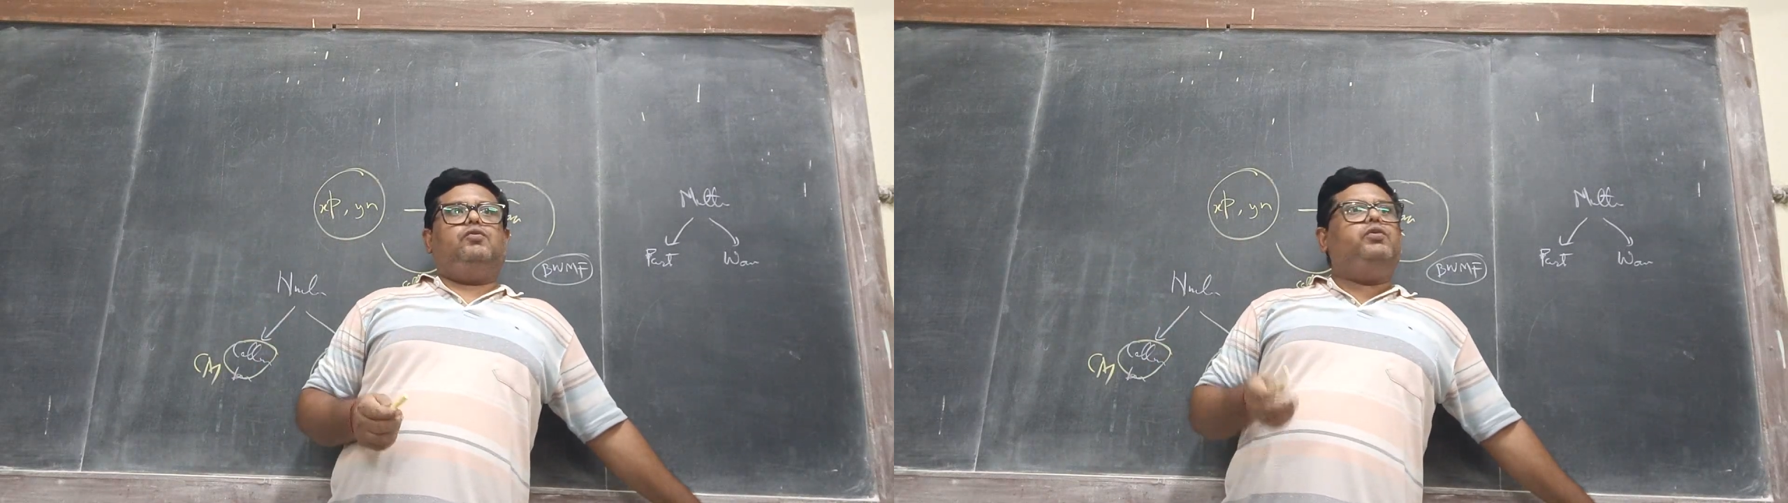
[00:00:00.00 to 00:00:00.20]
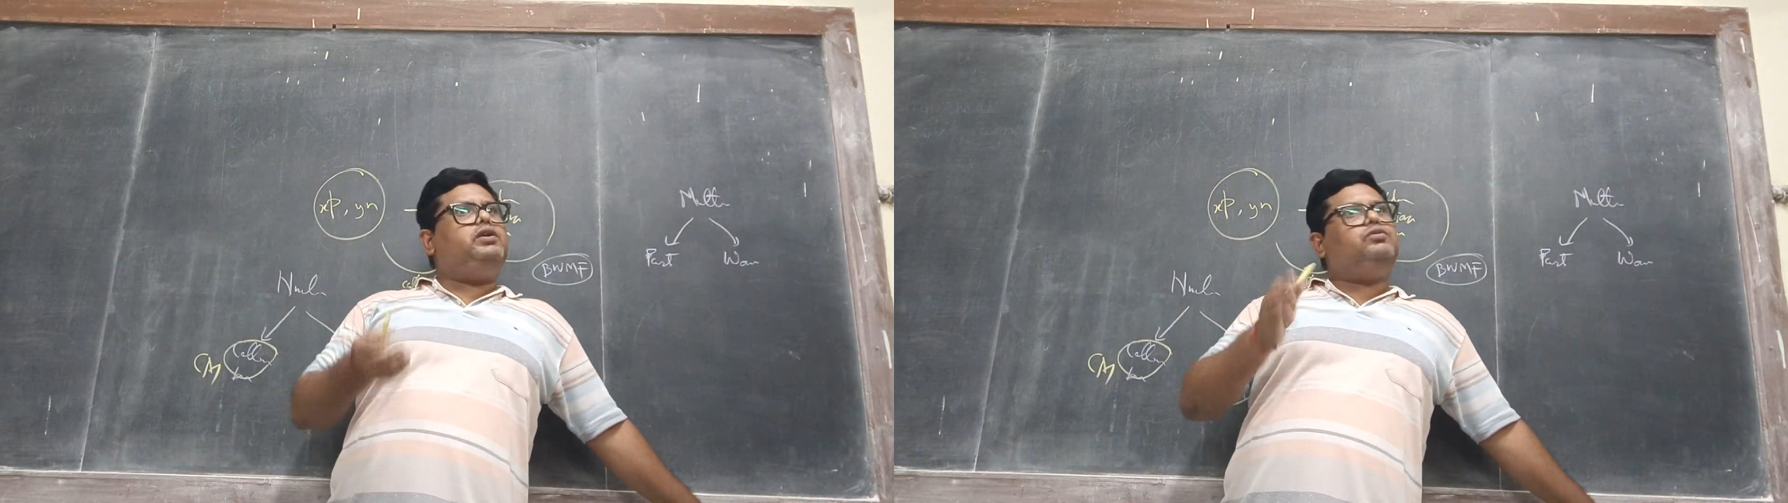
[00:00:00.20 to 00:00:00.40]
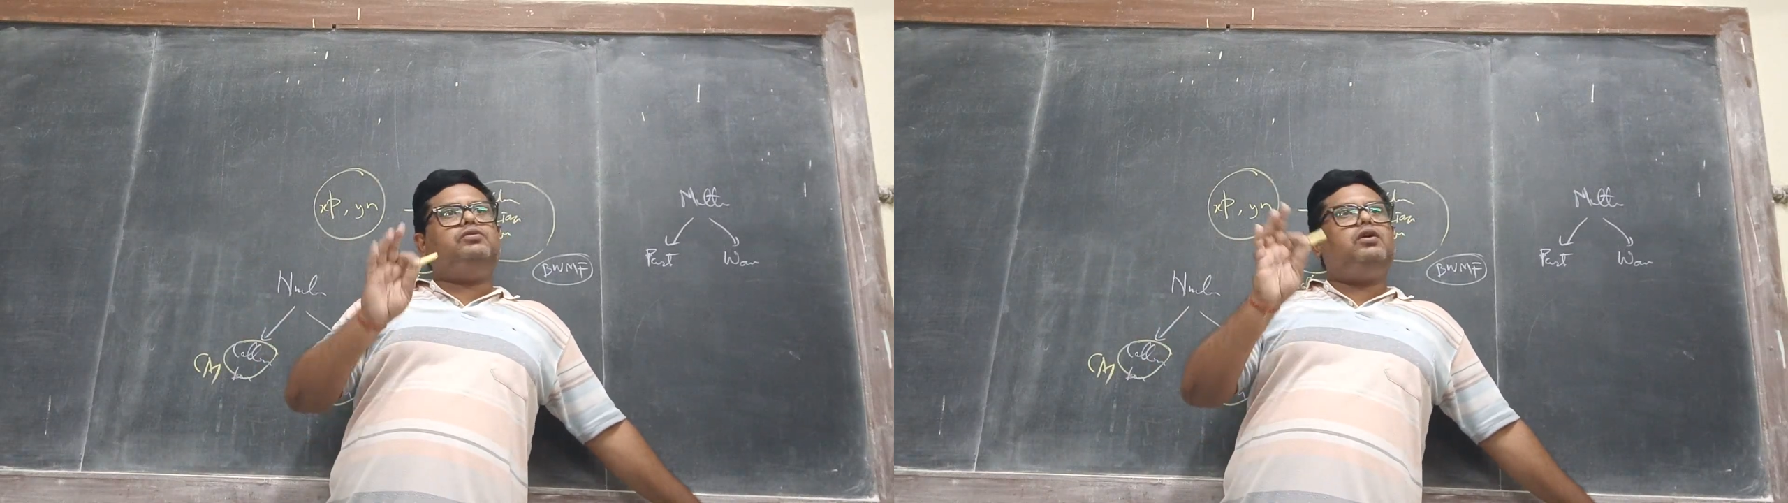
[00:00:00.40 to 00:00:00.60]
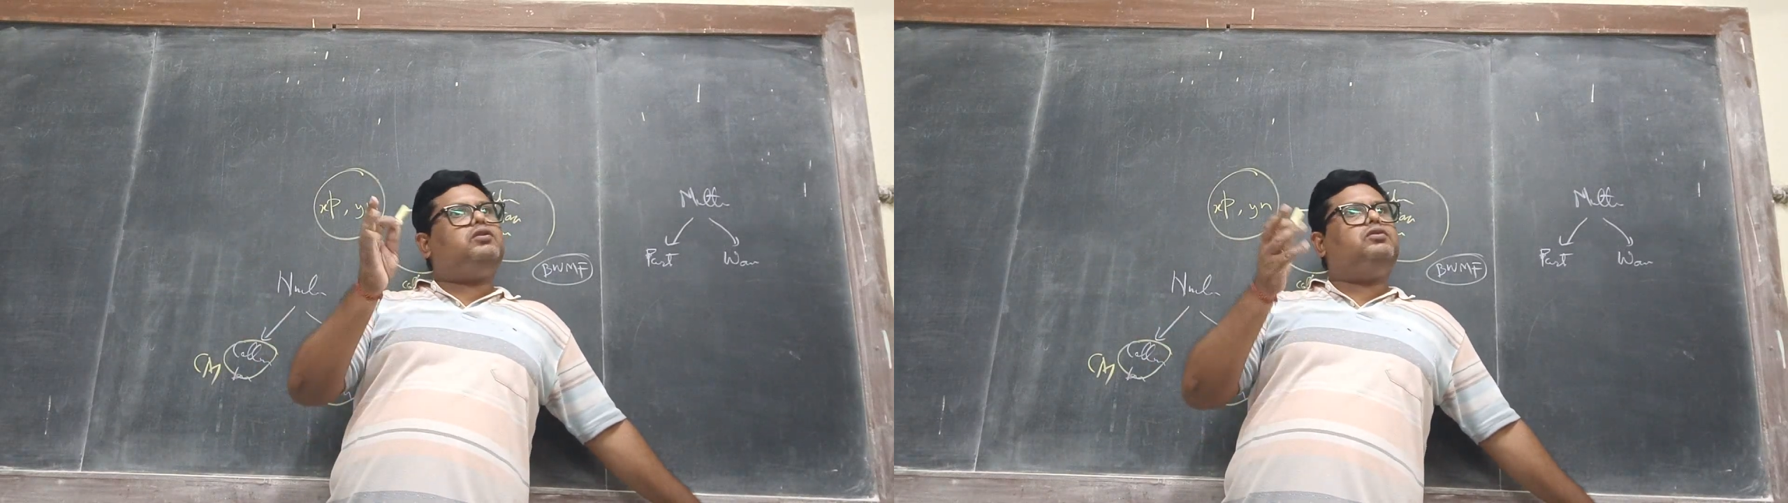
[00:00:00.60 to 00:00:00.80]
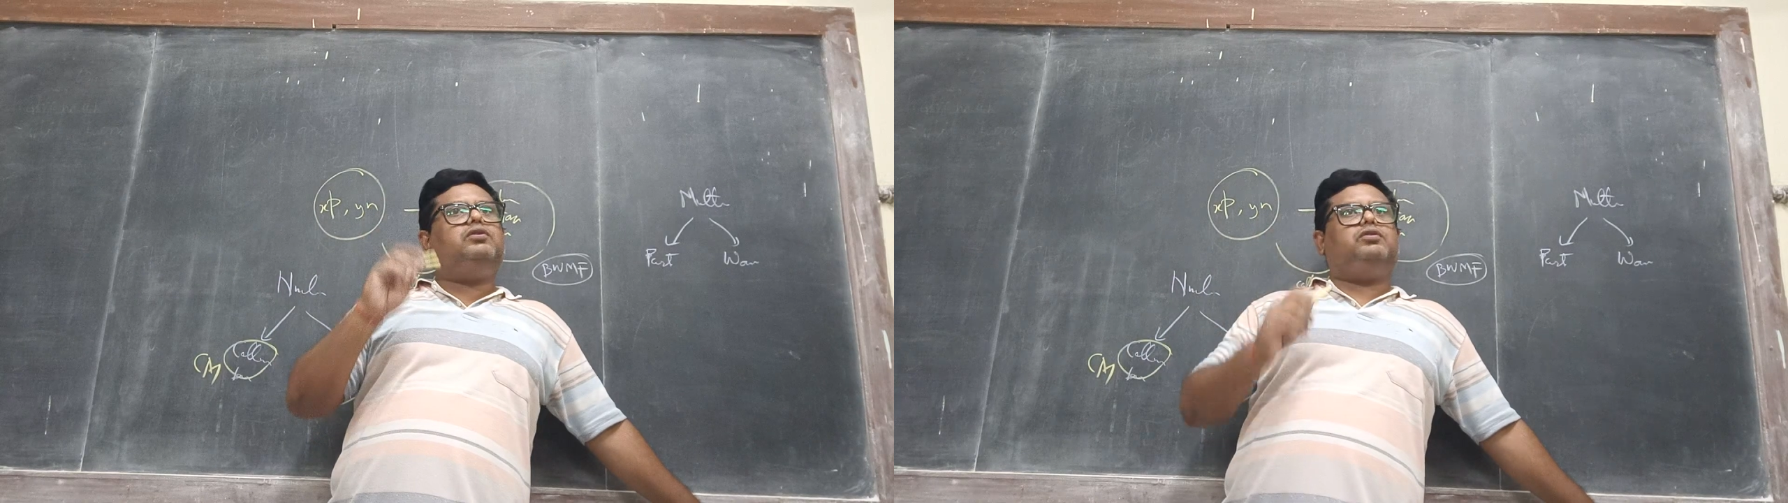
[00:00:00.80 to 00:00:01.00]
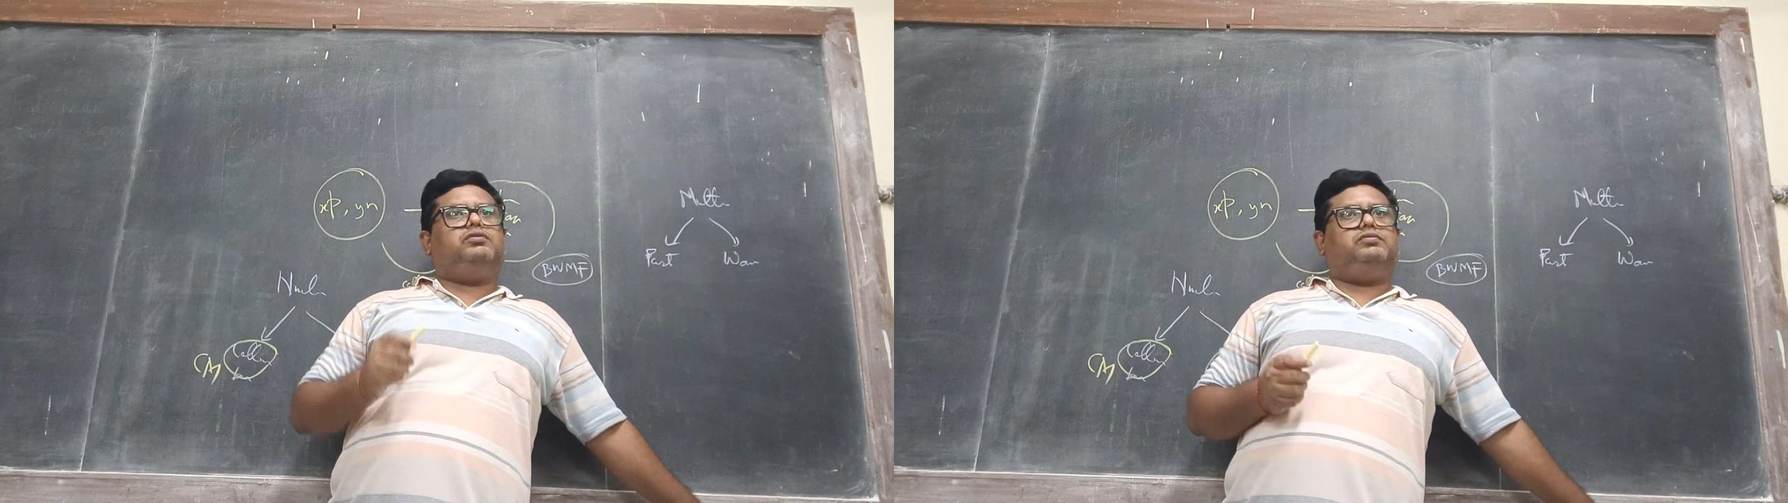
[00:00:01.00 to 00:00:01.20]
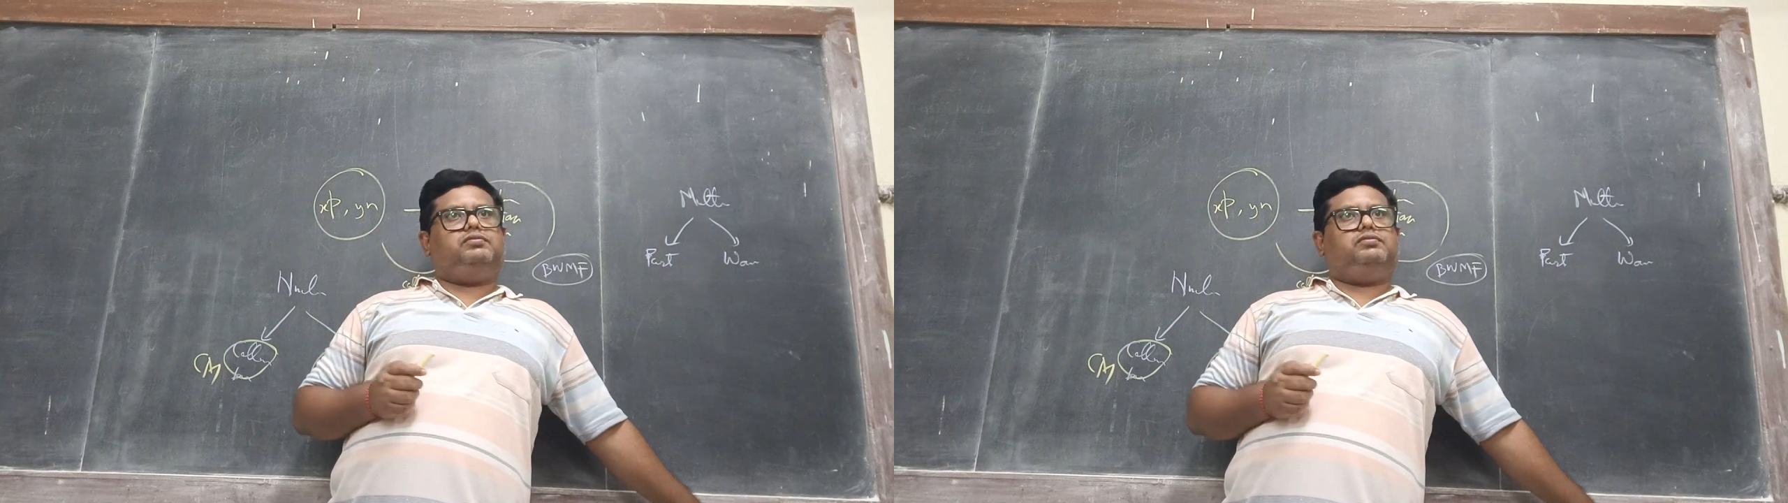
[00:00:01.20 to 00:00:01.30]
we do not know.